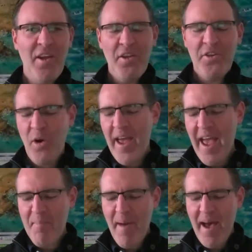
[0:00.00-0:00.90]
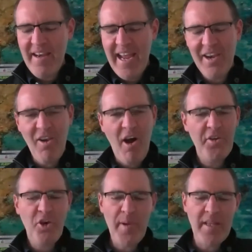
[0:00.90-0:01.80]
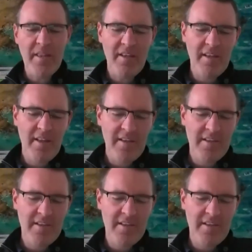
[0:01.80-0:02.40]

So our main headline topic that